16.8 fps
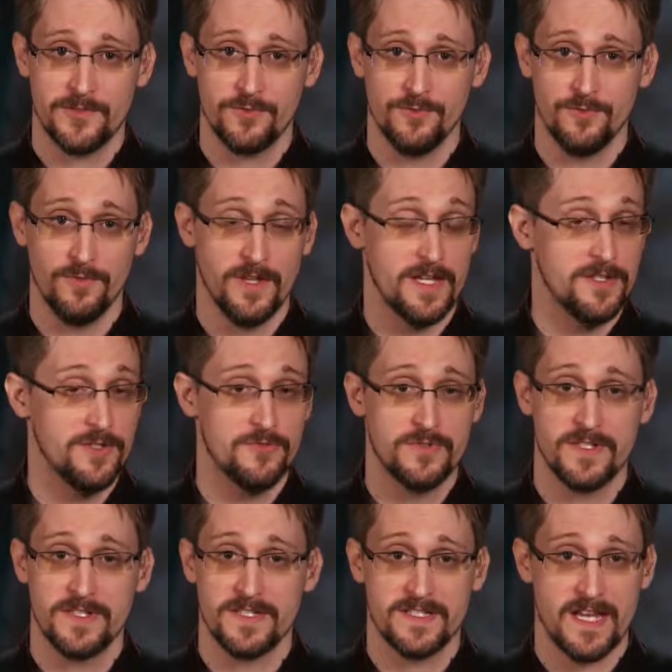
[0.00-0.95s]
tool. They
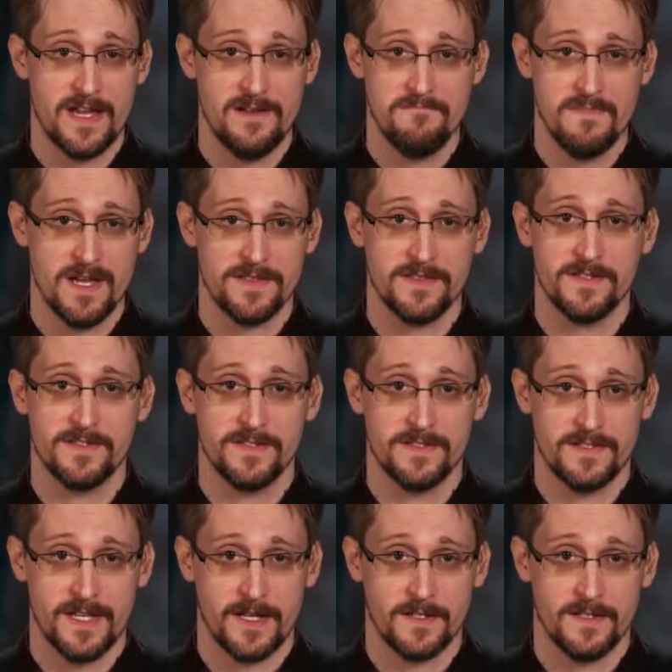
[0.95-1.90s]
use the same methods
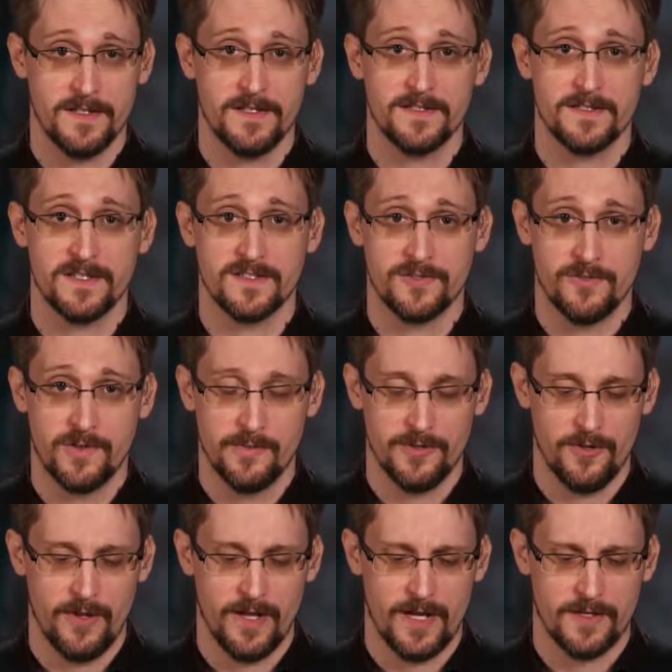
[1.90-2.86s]
and techniques as
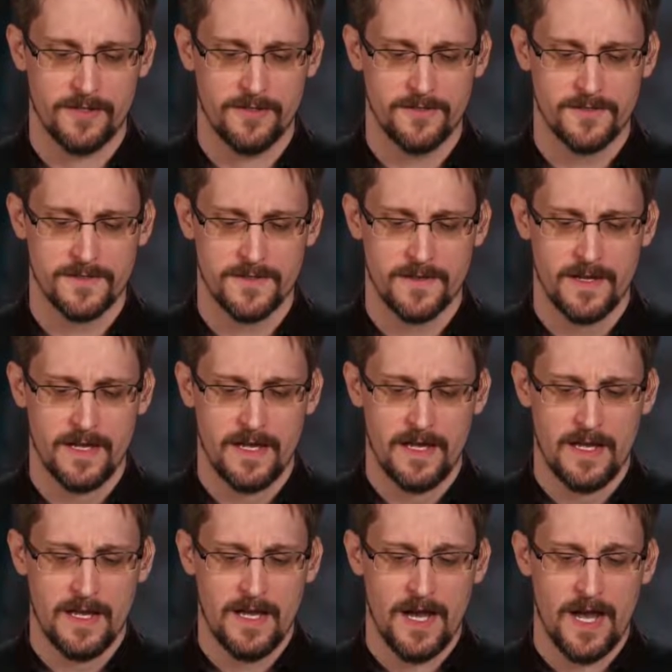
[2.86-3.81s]
criminal hackers.
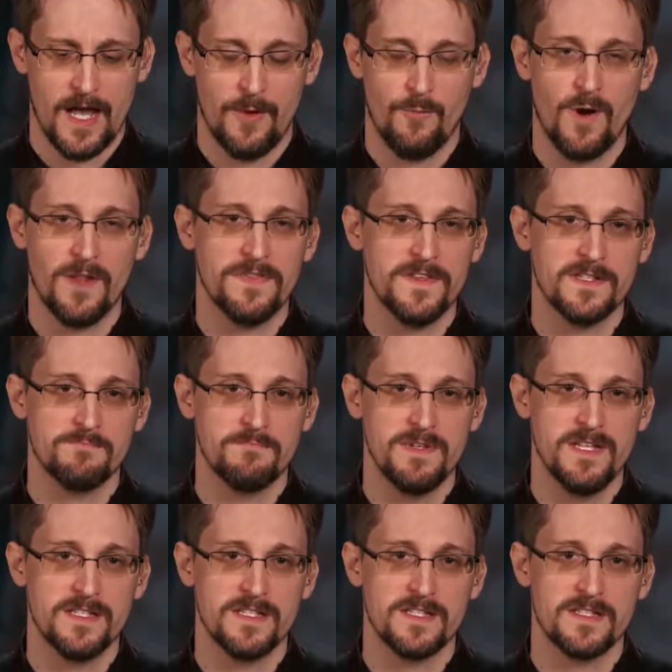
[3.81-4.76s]
And what this
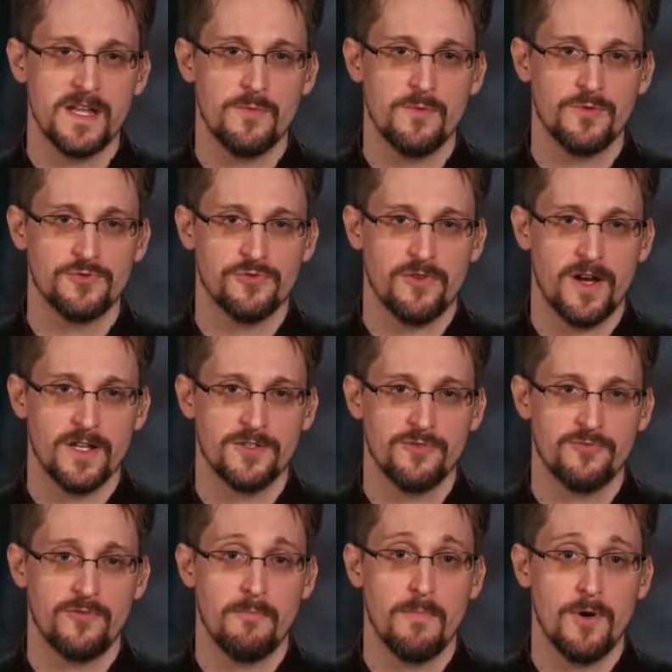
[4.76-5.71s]
means is they will try
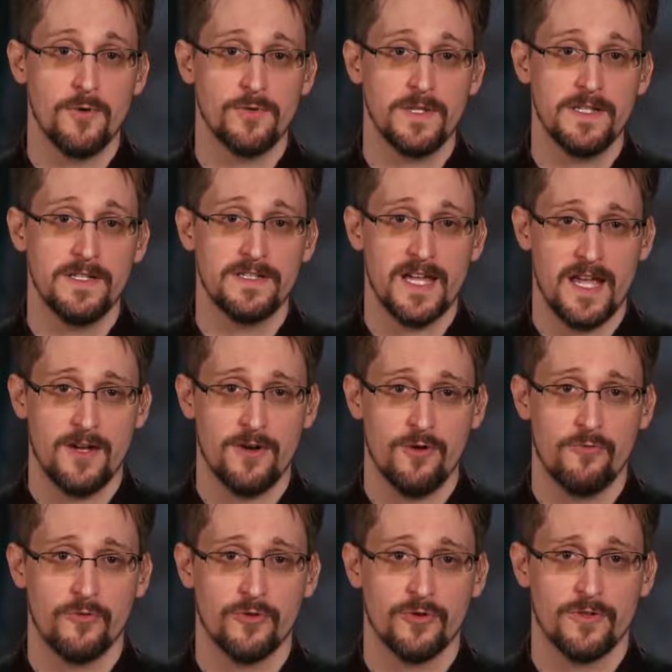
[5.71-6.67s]
to remotely take
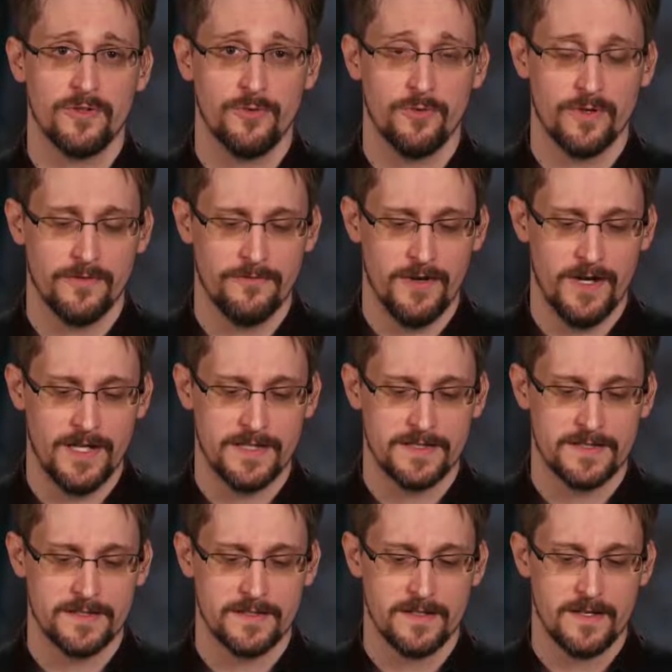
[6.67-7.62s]
over your
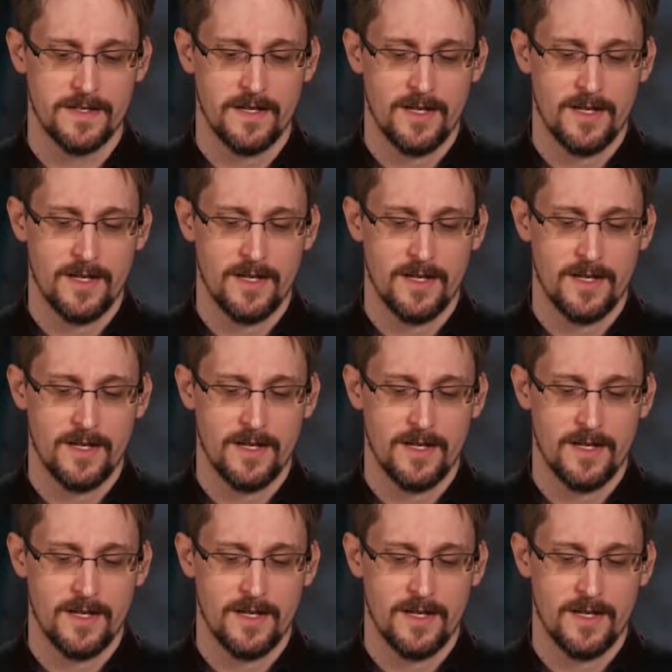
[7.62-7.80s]
device.